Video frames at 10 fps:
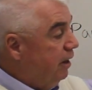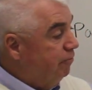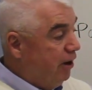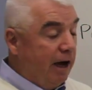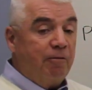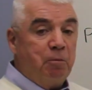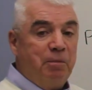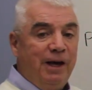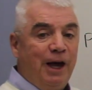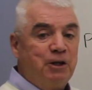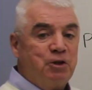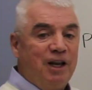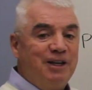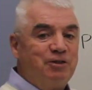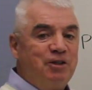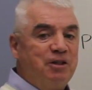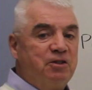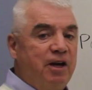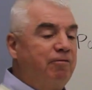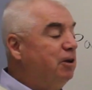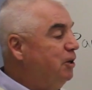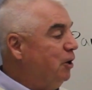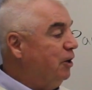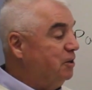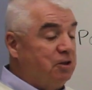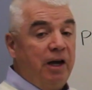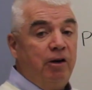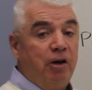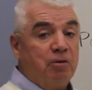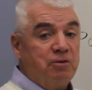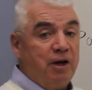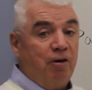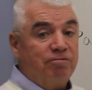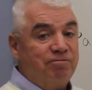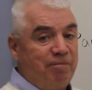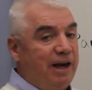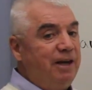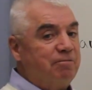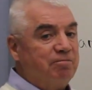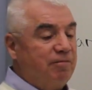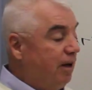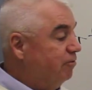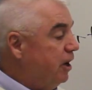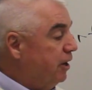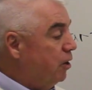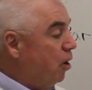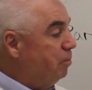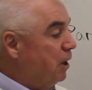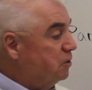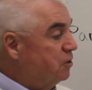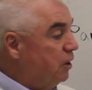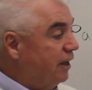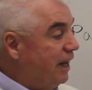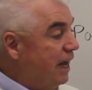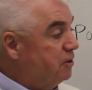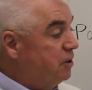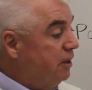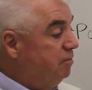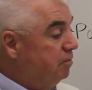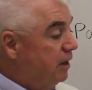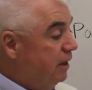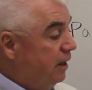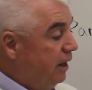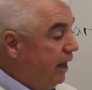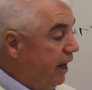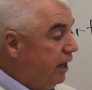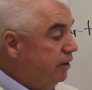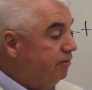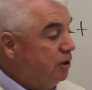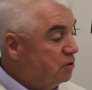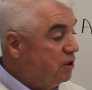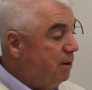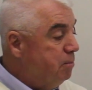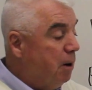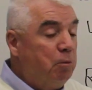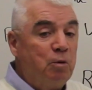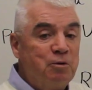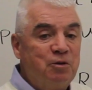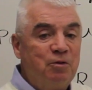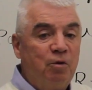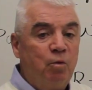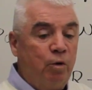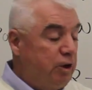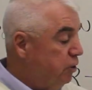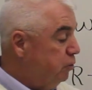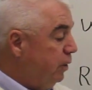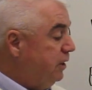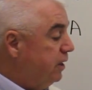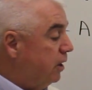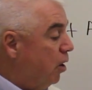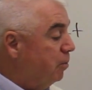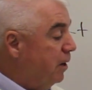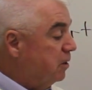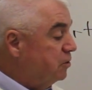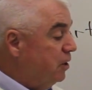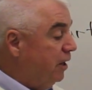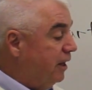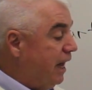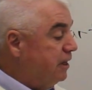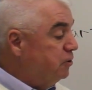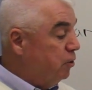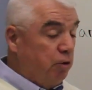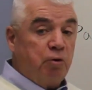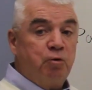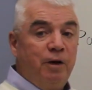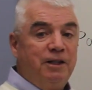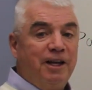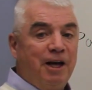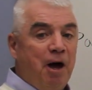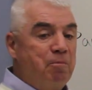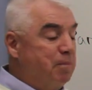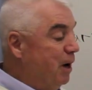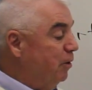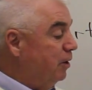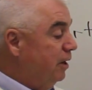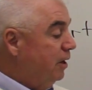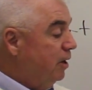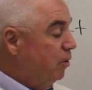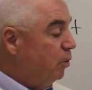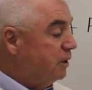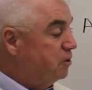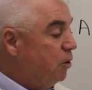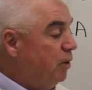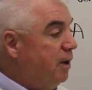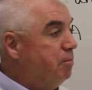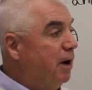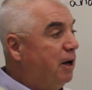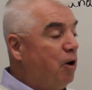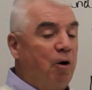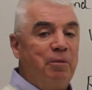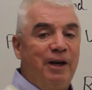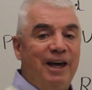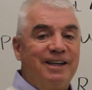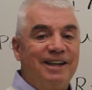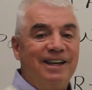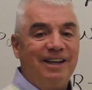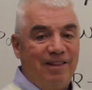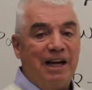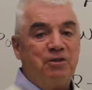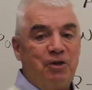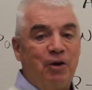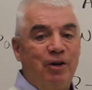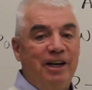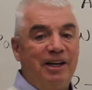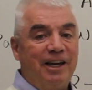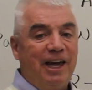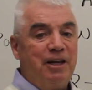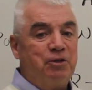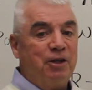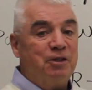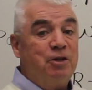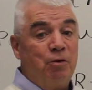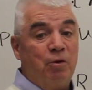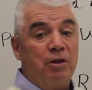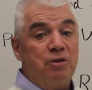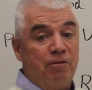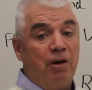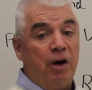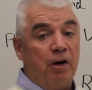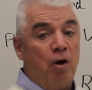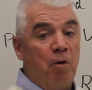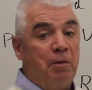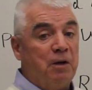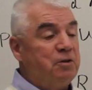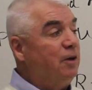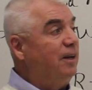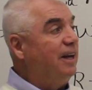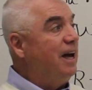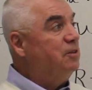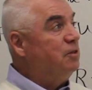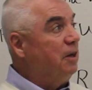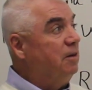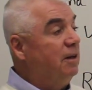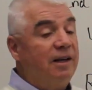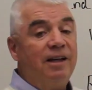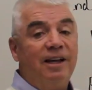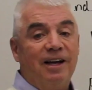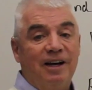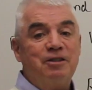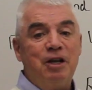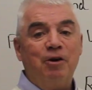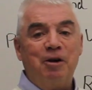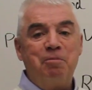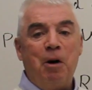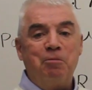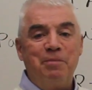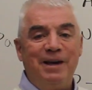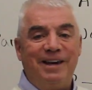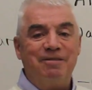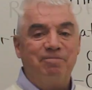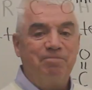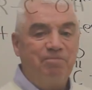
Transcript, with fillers: if you have a pH less than 7, you could say to yourself, hey, I've got a carboxylic acid. And if you see bubbles, when you treat the carboxylic acid or treat the compound with sodium bicarbonate, that's a good indication too that you've got a carboxylic acid. Let's look at part B.